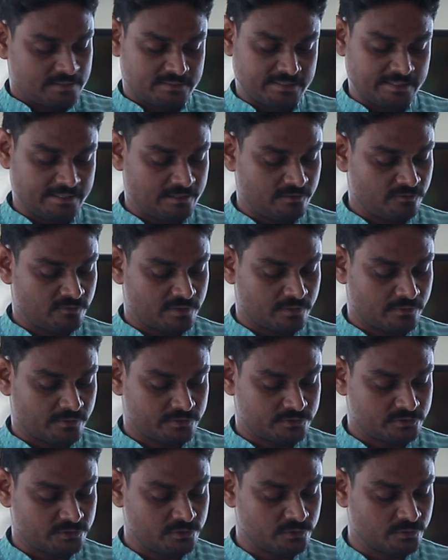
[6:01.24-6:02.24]
thing you are
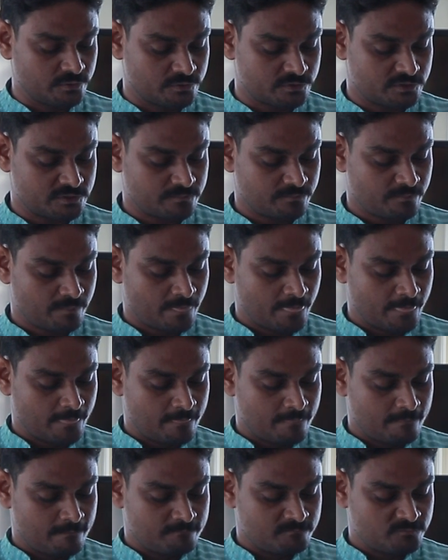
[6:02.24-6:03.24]
going to use.
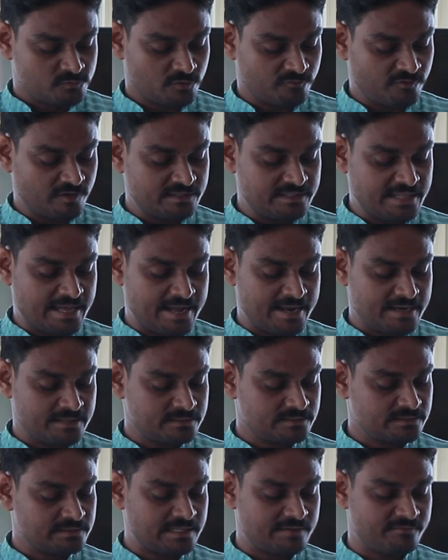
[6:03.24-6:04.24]
So for
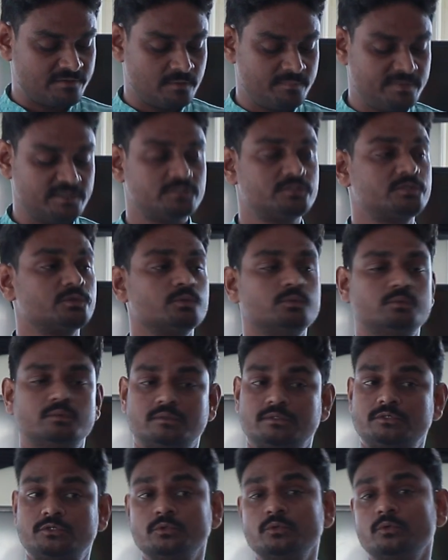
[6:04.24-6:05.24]
that, there will be
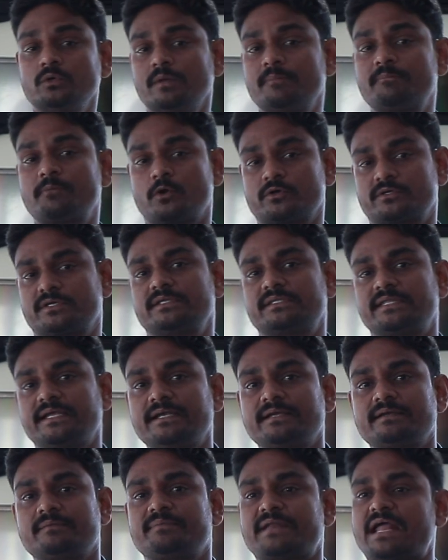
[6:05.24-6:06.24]
two important
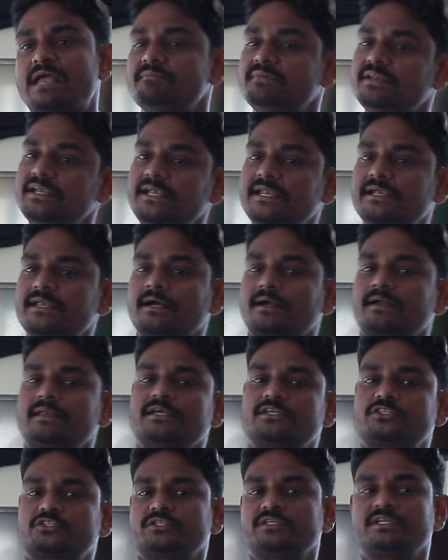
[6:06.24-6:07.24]
things, primary data
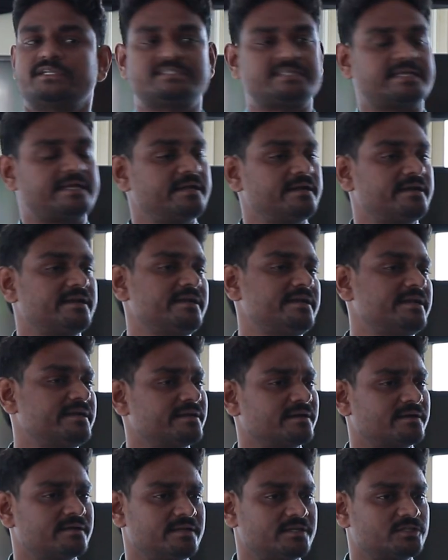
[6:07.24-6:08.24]
collection and secondary
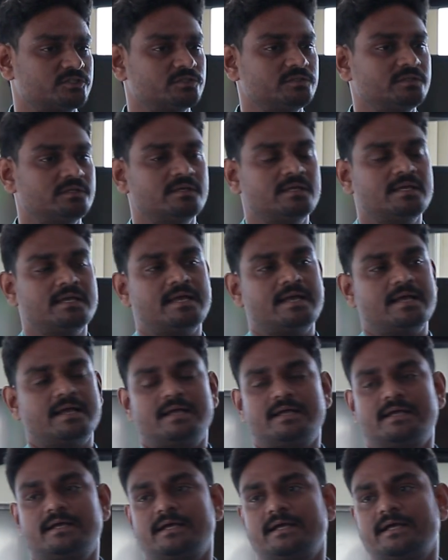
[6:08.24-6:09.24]
data collection.
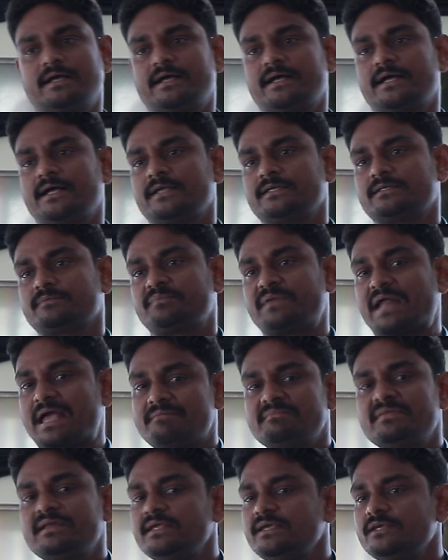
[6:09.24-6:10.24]
And
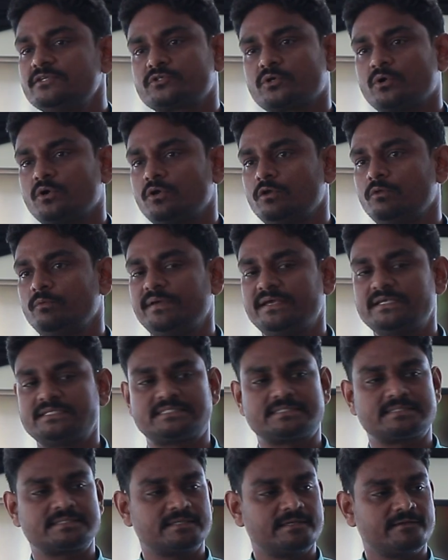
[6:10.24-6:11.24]
primary is
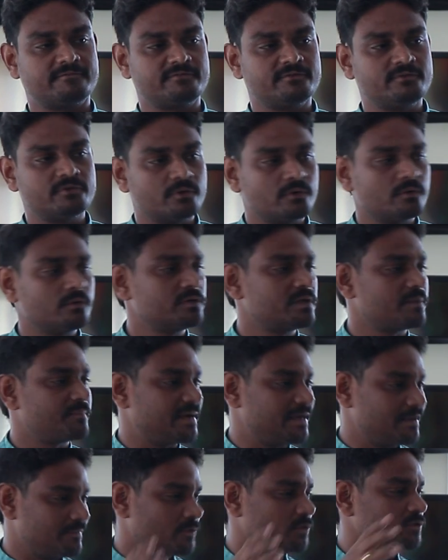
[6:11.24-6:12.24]
always, if you know,
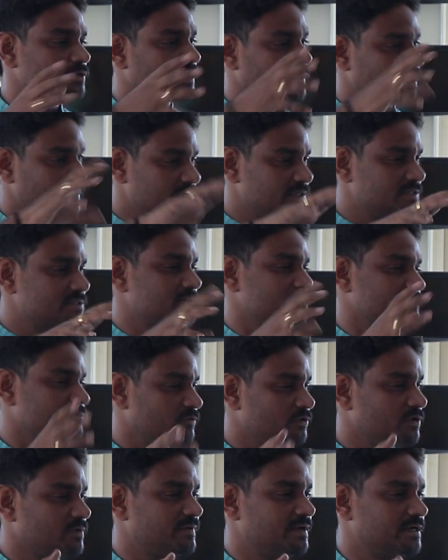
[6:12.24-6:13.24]
depend upon the case,
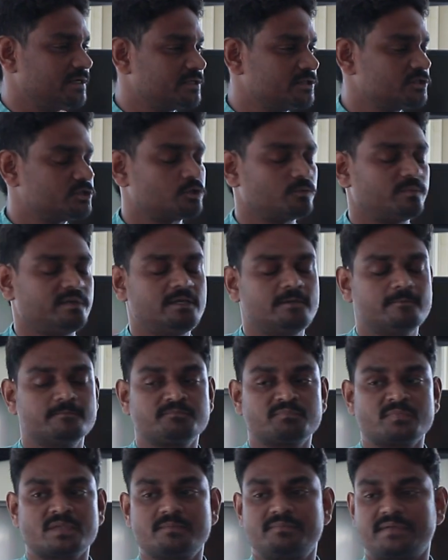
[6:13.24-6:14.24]
whatever it is to be.
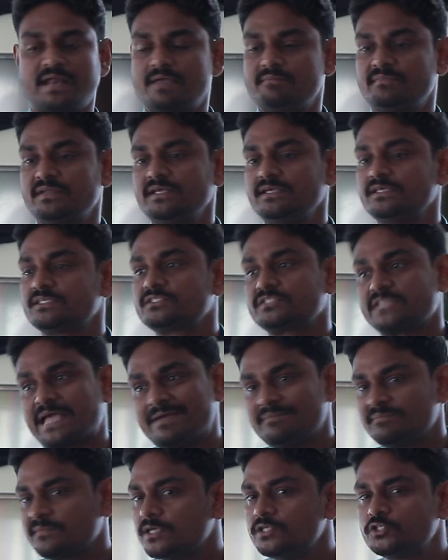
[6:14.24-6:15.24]
Primary is
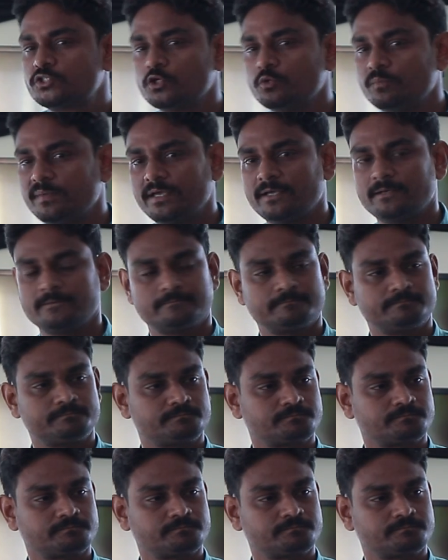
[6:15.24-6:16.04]
time consuming